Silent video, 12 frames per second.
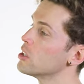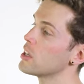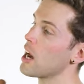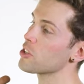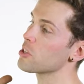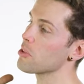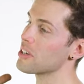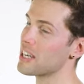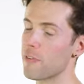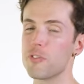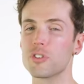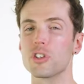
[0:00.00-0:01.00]
Now, some of the
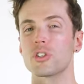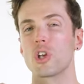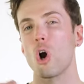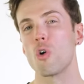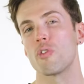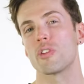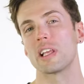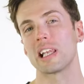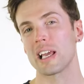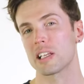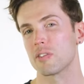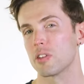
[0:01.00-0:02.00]
differences over the
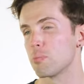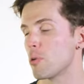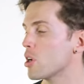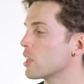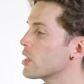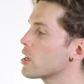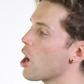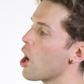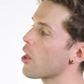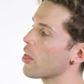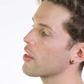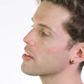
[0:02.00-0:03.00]
likes of the Merlin
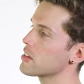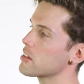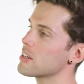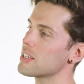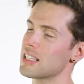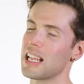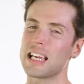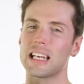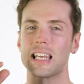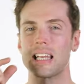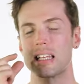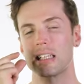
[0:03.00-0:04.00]
are that this is
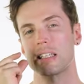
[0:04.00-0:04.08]
slightly